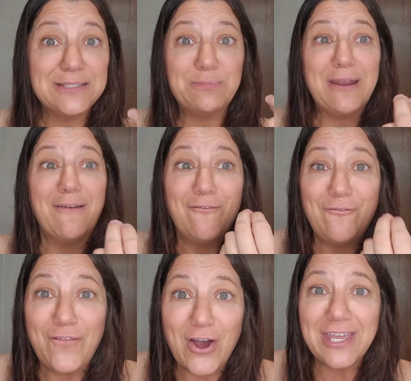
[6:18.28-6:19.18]
been
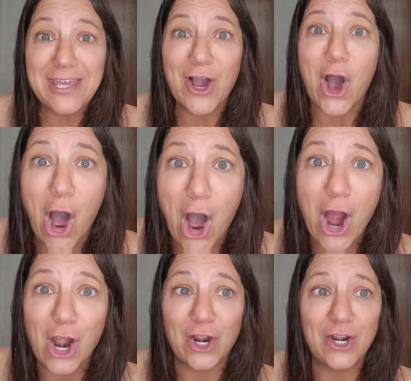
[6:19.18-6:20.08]
fucking
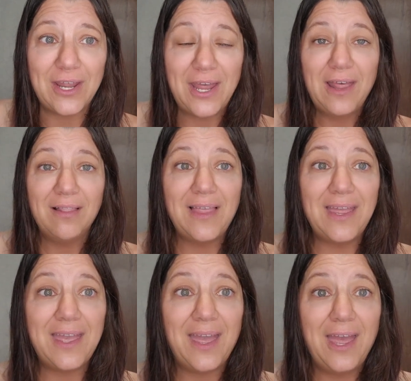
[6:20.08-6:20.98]
hard.
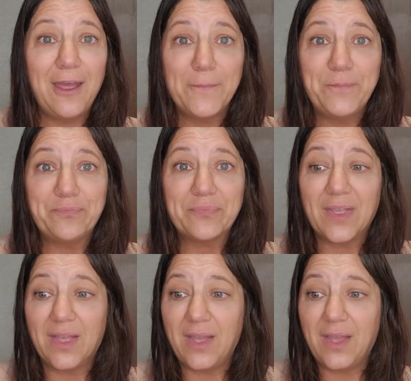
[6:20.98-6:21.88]
Like,
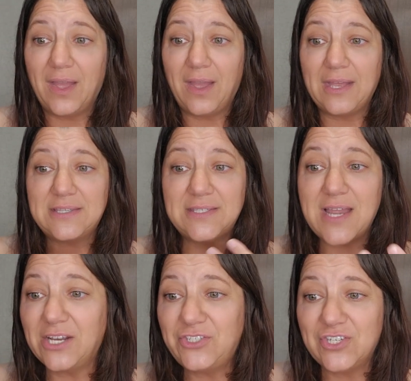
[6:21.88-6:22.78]
it's
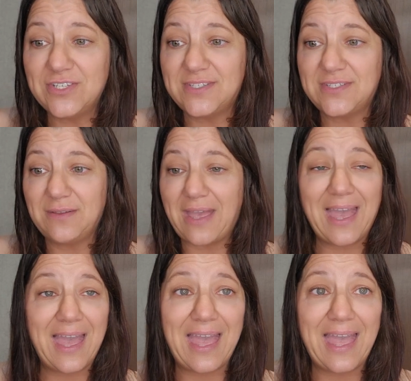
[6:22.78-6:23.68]
not just
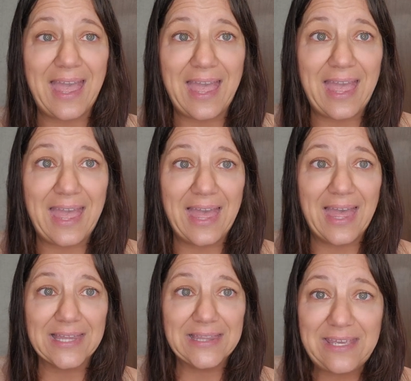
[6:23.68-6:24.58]

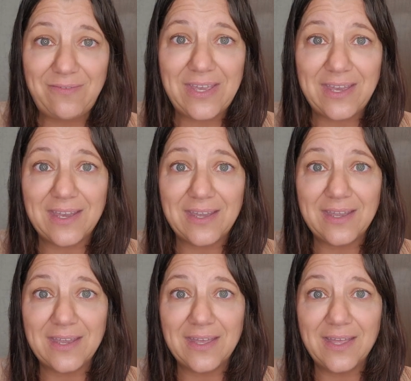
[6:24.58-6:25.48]
leaving
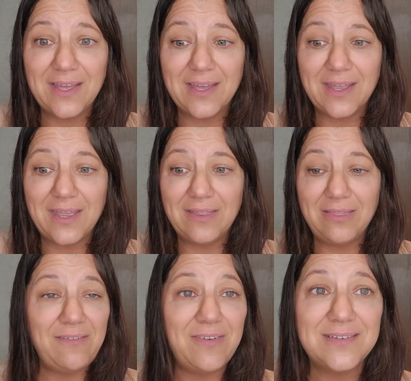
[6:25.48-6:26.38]

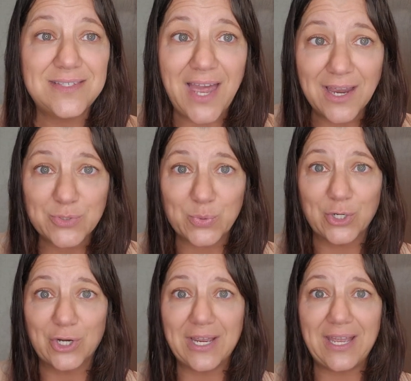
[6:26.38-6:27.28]
sex
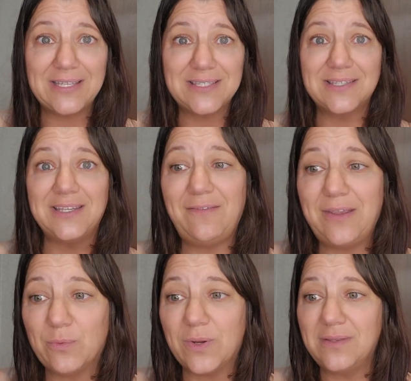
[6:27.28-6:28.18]
work, it's
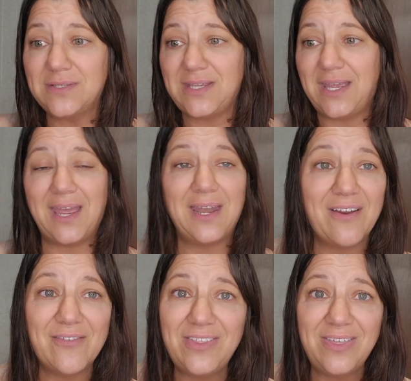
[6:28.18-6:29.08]
leaving real estate and
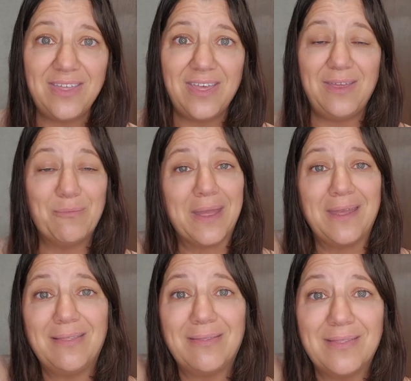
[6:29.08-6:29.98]
everything in
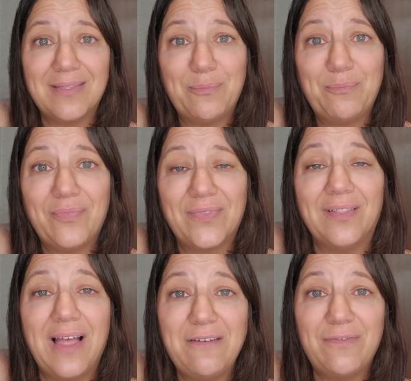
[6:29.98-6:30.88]
the
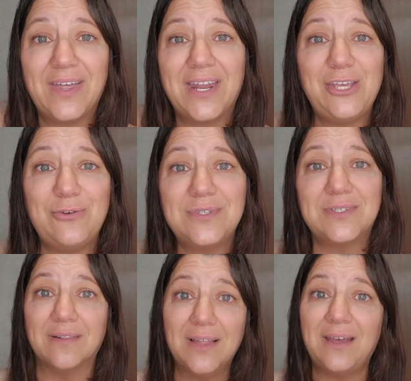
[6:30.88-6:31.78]
life that I used
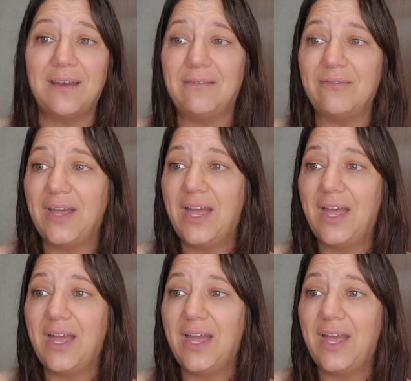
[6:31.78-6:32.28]
to live.